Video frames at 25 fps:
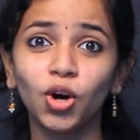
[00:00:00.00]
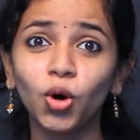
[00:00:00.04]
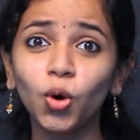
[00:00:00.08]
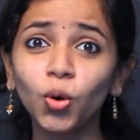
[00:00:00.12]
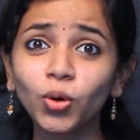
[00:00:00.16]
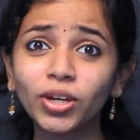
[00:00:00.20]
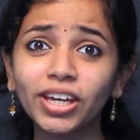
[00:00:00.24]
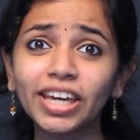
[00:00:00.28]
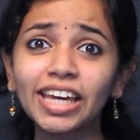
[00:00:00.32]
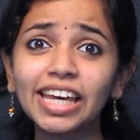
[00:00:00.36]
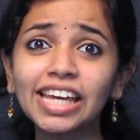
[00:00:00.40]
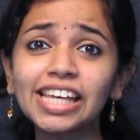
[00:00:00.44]

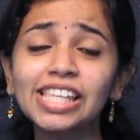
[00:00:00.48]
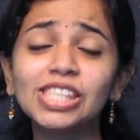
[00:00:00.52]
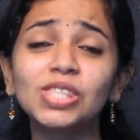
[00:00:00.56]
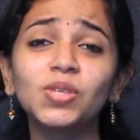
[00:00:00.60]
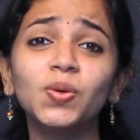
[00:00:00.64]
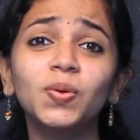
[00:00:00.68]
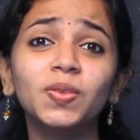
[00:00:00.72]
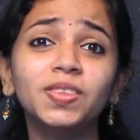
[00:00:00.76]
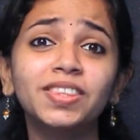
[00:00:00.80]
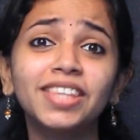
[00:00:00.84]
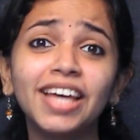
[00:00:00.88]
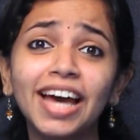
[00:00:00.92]
Okay,
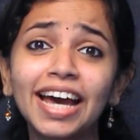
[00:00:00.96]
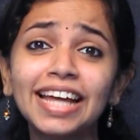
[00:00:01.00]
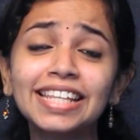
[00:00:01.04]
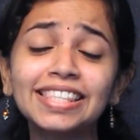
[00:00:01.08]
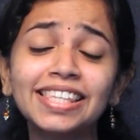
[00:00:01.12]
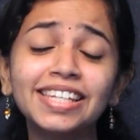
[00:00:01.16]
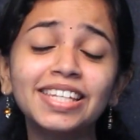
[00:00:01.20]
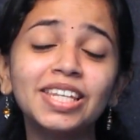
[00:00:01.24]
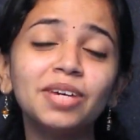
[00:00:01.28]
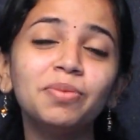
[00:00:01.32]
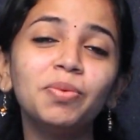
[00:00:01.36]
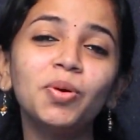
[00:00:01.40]
so
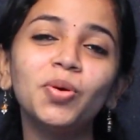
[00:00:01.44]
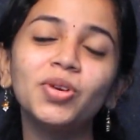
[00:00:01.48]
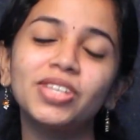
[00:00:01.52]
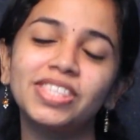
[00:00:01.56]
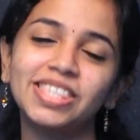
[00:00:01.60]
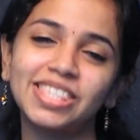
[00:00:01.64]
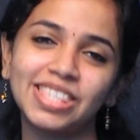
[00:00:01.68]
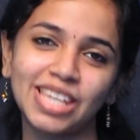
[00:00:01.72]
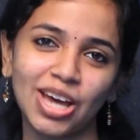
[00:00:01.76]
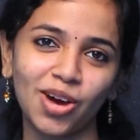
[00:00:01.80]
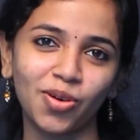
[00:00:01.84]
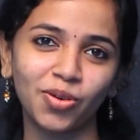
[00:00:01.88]
that's it
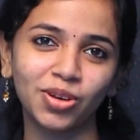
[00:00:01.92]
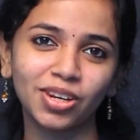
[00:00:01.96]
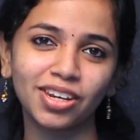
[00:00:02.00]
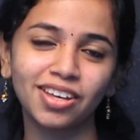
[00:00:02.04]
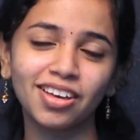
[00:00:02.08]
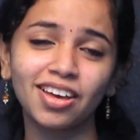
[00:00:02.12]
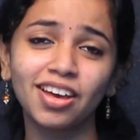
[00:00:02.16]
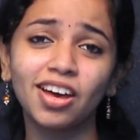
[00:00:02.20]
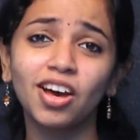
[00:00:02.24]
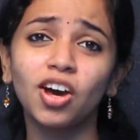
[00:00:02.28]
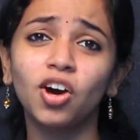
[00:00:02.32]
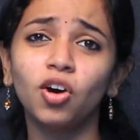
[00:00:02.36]
about sound.
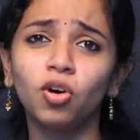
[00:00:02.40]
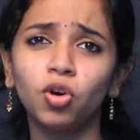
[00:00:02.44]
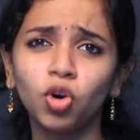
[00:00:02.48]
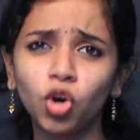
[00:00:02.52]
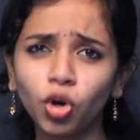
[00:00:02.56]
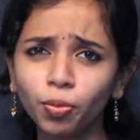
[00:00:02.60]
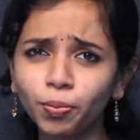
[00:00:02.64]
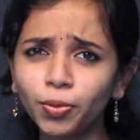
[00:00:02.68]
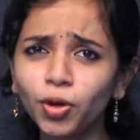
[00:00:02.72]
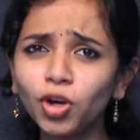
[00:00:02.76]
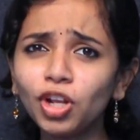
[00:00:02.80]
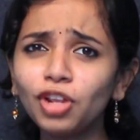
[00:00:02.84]

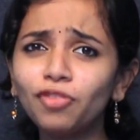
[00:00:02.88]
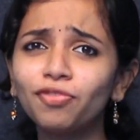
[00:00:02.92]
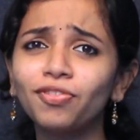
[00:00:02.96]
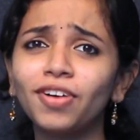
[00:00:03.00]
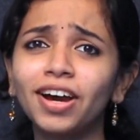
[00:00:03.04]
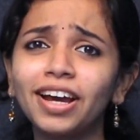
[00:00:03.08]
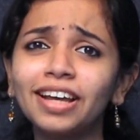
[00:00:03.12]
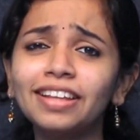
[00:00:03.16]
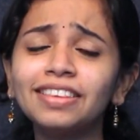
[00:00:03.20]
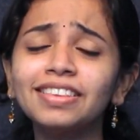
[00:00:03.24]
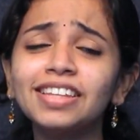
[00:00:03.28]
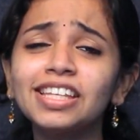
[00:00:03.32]
Hope you'll
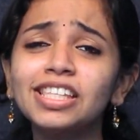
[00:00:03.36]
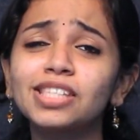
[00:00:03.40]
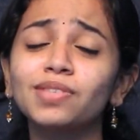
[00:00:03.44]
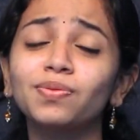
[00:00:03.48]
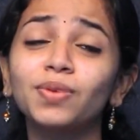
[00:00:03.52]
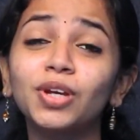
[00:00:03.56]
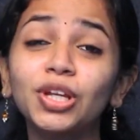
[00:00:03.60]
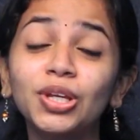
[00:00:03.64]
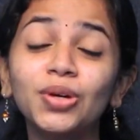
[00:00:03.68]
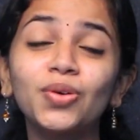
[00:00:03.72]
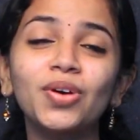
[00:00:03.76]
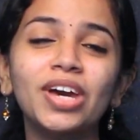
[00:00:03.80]
find this
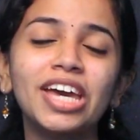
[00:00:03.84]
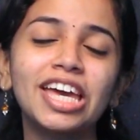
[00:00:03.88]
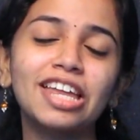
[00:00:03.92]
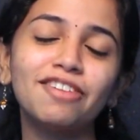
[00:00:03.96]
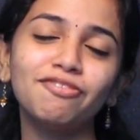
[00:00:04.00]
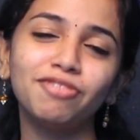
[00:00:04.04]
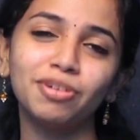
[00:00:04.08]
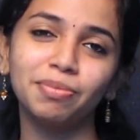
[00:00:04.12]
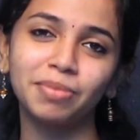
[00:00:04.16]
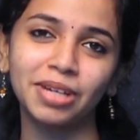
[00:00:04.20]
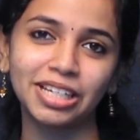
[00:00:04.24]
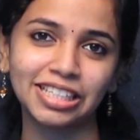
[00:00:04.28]
video
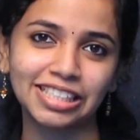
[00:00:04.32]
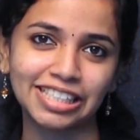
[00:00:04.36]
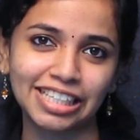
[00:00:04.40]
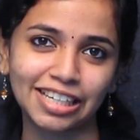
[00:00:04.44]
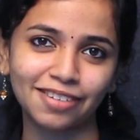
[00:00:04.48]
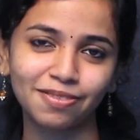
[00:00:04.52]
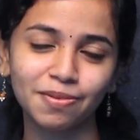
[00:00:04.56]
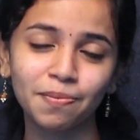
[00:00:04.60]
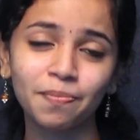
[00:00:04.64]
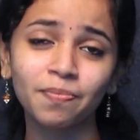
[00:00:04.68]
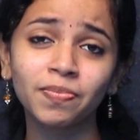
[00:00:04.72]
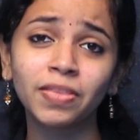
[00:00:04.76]

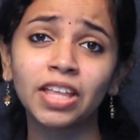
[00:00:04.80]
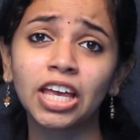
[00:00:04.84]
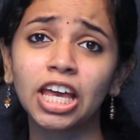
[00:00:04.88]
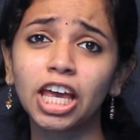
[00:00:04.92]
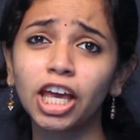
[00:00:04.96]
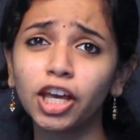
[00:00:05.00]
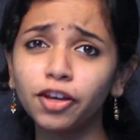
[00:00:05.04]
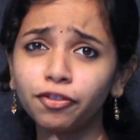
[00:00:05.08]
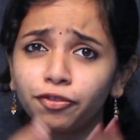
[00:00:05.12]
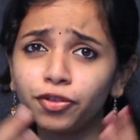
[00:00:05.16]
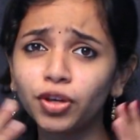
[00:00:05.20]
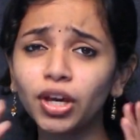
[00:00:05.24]
informative.
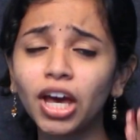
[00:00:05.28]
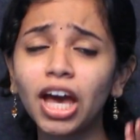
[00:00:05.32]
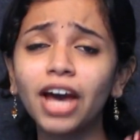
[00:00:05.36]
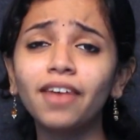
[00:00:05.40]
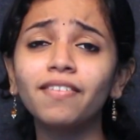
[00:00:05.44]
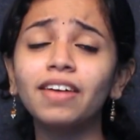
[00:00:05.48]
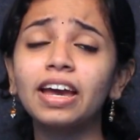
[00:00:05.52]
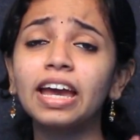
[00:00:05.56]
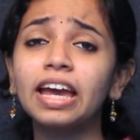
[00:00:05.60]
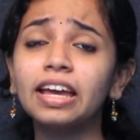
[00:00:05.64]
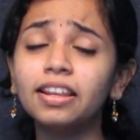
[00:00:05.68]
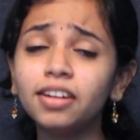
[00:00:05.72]
If you
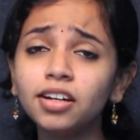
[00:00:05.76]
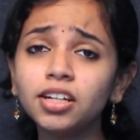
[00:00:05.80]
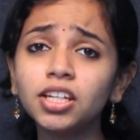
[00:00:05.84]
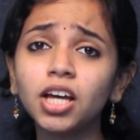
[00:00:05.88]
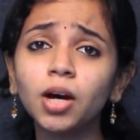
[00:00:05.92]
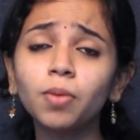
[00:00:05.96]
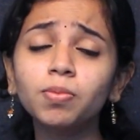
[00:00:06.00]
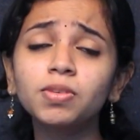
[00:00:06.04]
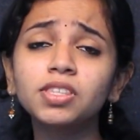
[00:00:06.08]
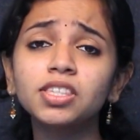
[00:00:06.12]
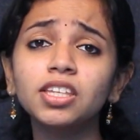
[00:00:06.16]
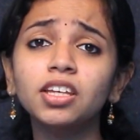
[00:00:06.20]
have any
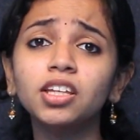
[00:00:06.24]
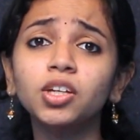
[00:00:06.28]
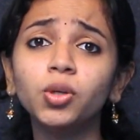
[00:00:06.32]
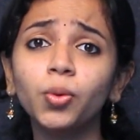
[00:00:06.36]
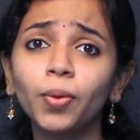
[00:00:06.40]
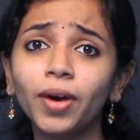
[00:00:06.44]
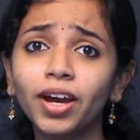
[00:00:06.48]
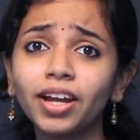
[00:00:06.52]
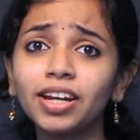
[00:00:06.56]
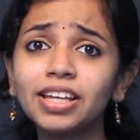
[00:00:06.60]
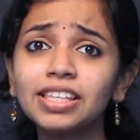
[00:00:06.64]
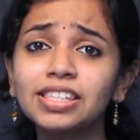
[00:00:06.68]
doubts and
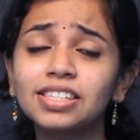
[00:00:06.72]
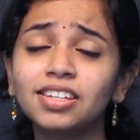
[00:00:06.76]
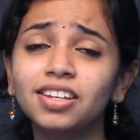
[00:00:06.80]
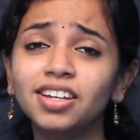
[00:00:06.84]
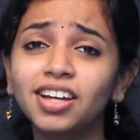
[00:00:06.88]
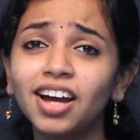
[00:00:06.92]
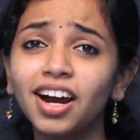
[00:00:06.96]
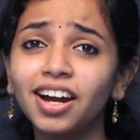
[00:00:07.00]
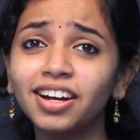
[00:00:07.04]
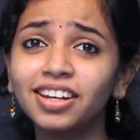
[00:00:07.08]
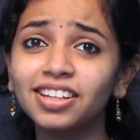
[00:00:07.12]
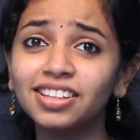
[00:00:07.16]
queries
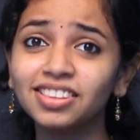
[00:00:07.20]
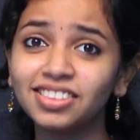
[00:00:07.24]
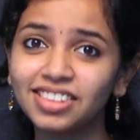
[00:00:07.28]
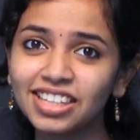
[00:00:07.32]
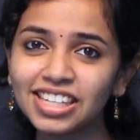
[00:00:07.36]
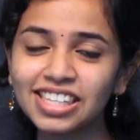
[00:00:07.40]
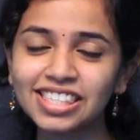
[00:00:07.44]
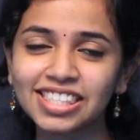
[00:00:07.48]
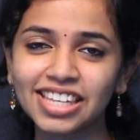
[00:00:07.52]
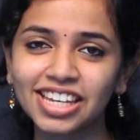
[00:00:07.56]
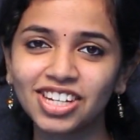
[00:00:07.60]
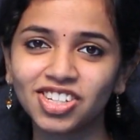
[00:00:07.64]
regarding
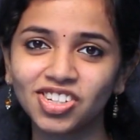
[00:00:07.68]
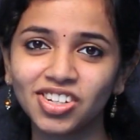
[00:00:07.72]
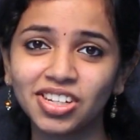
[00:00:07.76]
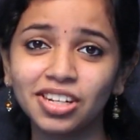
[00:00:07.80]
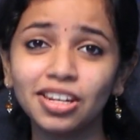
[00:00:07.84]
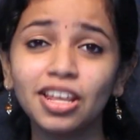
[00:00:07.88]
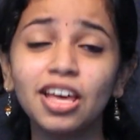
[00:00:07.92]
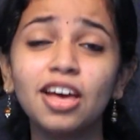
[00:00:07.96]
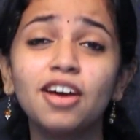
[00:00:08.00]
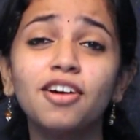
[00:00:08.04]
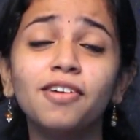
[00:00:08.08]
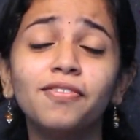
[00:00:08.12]
this
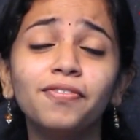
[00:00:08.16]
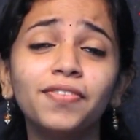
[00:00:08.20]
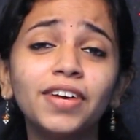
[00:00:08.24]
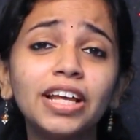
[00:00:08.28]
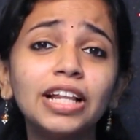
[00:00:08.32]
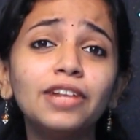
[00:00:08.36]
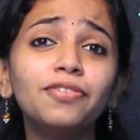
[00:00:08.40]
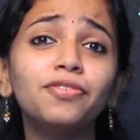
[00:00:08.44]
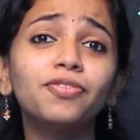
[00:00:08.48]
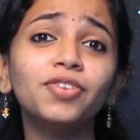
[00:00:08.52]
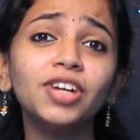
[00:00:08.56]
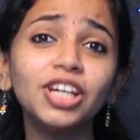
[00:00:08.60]
session,
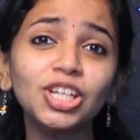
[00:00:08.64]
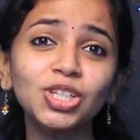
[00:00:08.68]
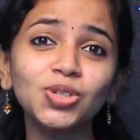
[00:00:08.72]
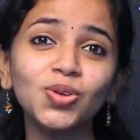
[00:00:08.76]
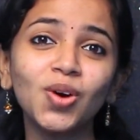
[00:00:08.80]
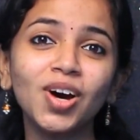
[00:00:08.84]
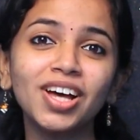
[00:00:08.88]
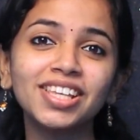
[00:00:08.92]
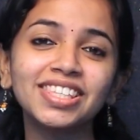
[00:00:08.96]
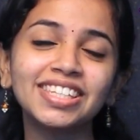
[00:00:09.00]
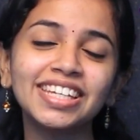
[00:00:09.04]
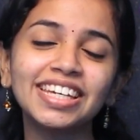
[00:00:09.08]
feel free
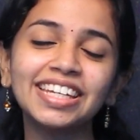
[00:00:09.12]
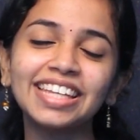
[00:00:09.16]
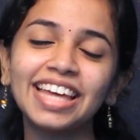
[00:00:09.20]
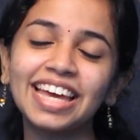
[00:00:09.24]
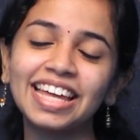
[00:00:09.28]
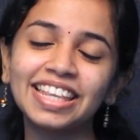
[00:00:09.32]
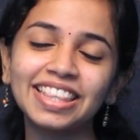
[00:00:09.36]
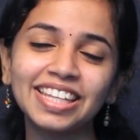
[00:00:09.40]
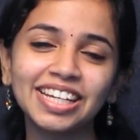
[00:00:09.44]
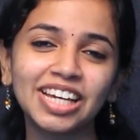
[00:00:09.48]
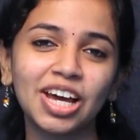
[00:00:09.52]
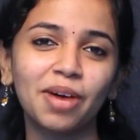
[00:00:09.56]
to ask
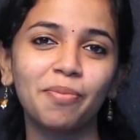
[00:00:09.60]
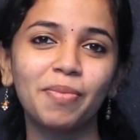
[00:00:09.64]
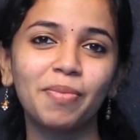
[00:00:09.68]
it in the